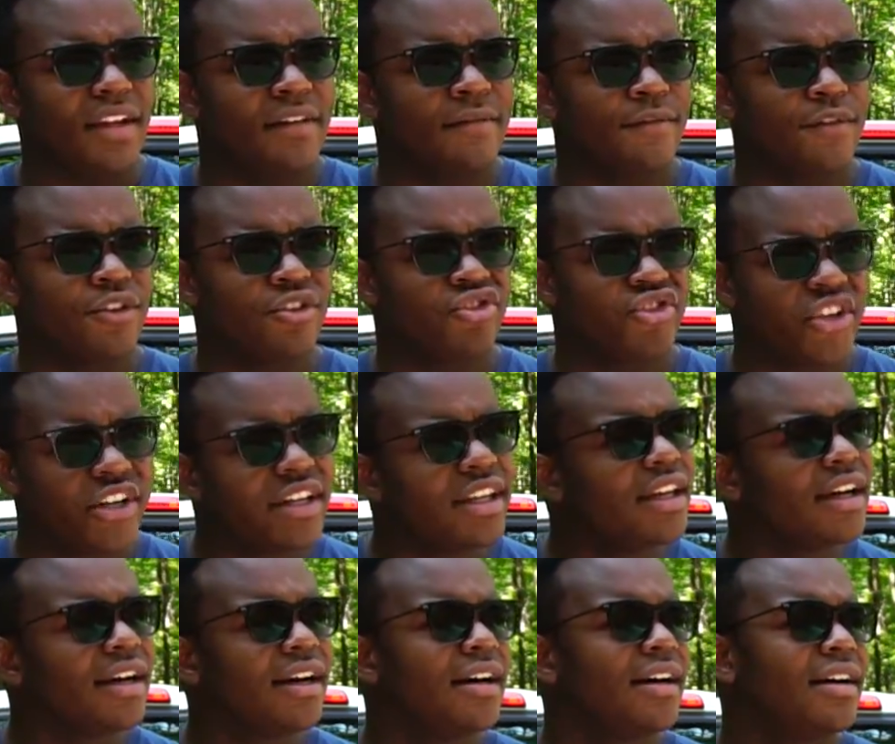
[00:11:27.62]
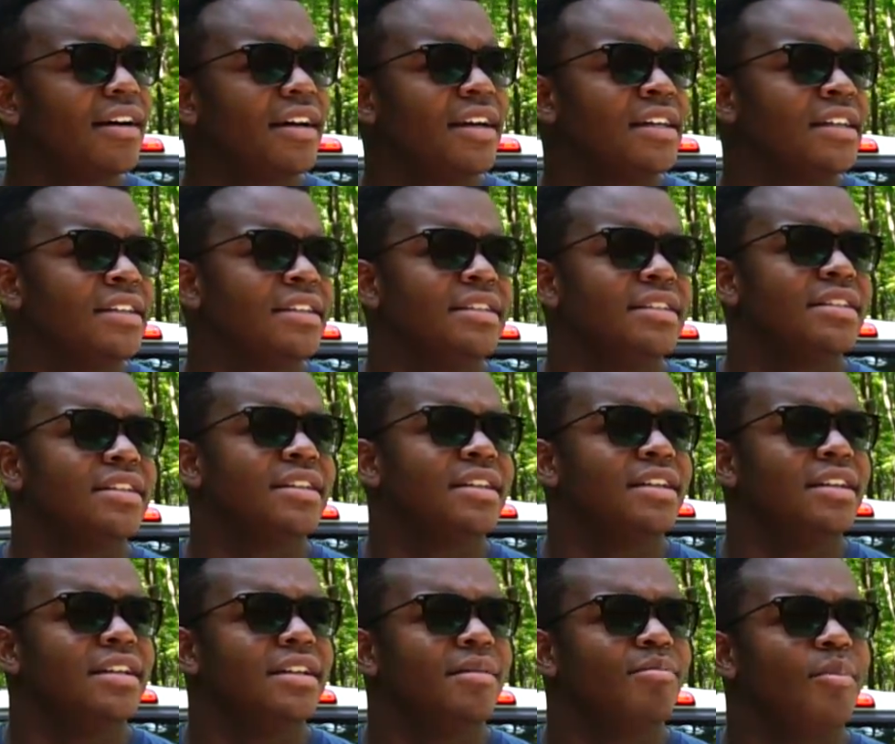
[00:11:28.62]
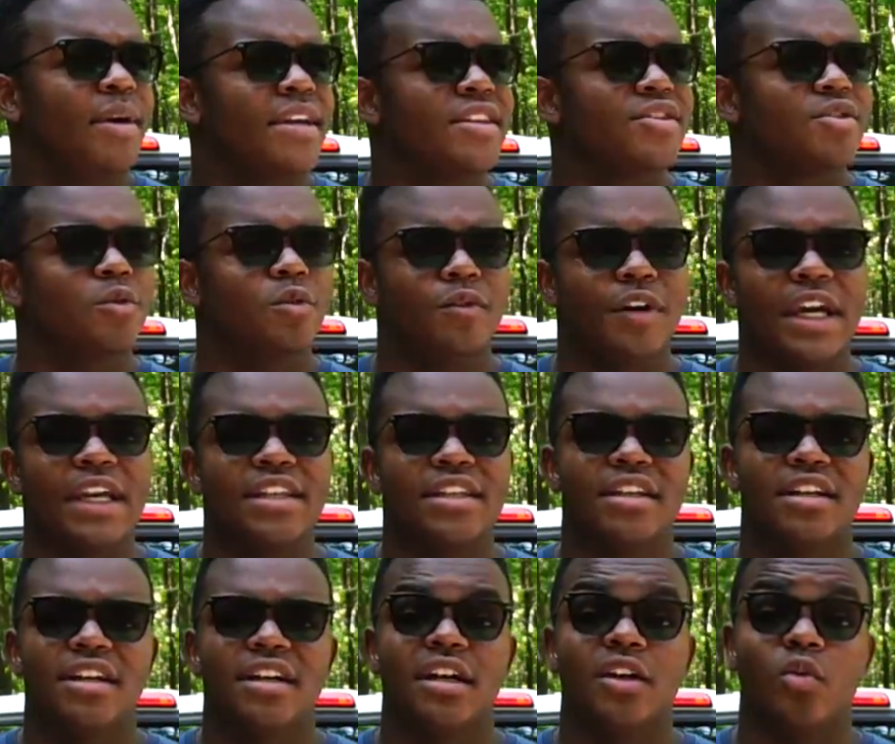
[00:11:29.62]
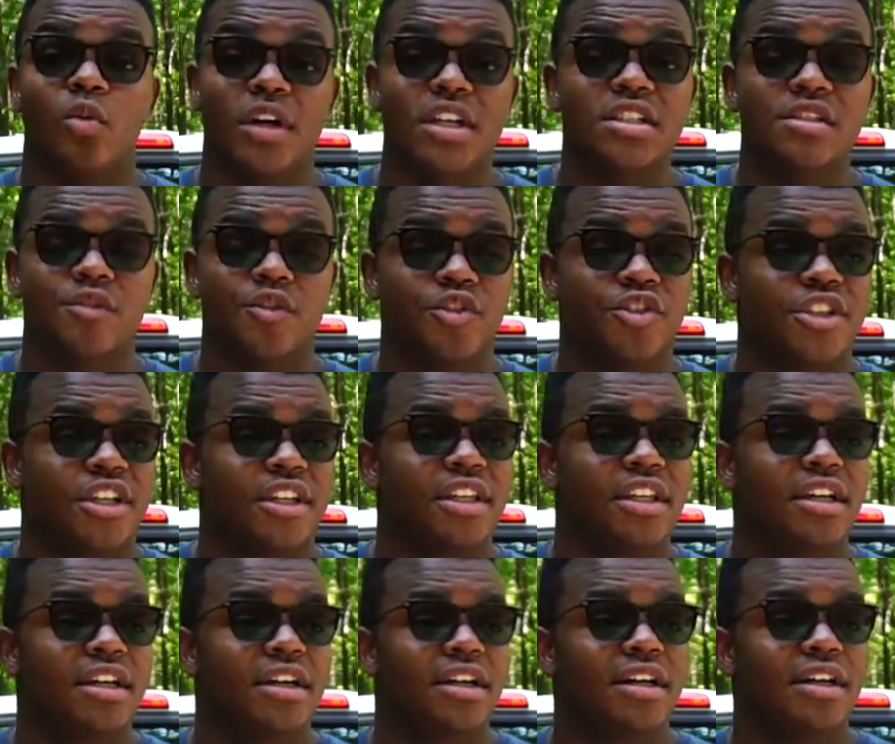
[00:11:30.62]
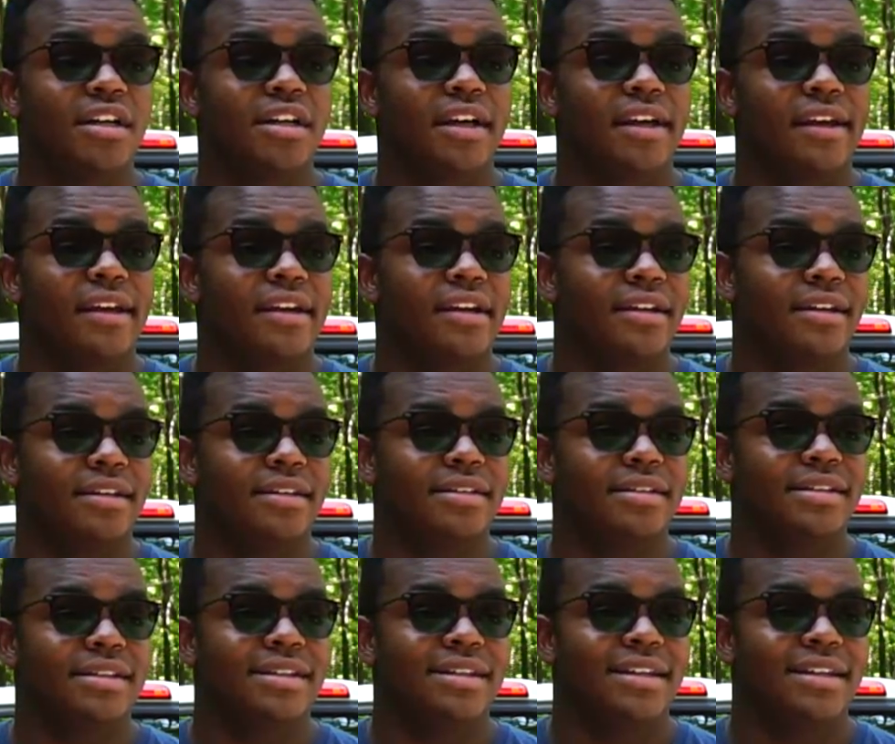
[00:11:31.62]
Virginia and Pennsylvania and West Virginia, and